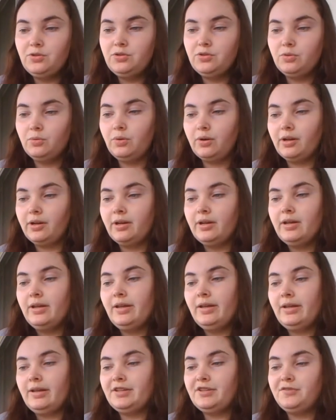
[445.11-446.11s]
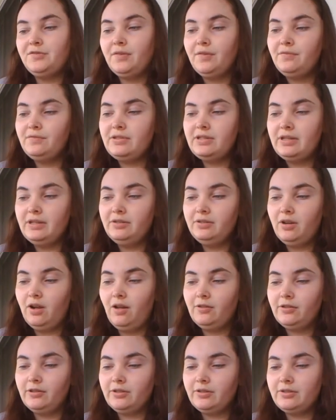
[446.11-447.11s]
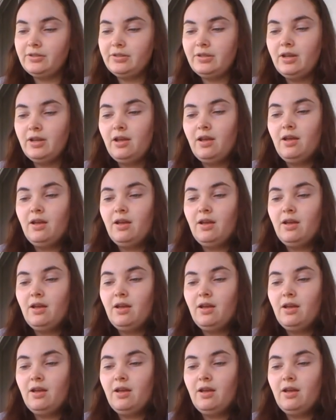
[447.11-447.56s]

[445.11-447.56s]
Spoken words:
store is $15.